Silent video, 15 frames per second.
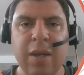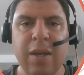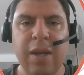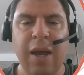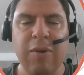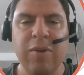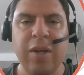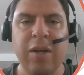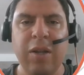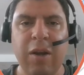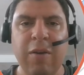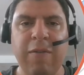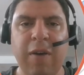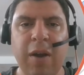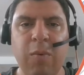Now to
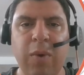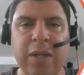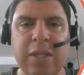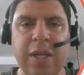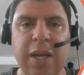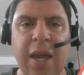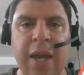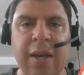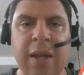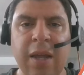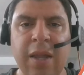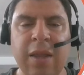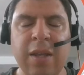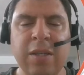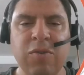clarify once again,
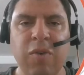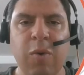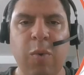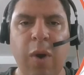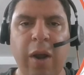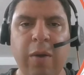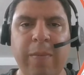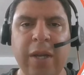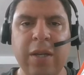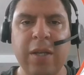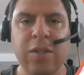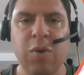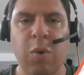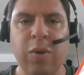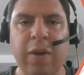this requirement is
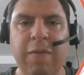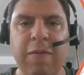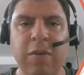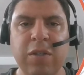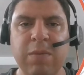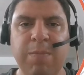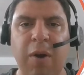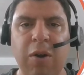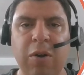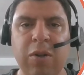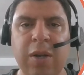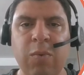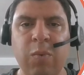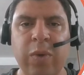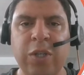only for sparklet
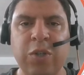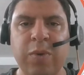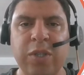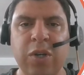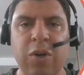which was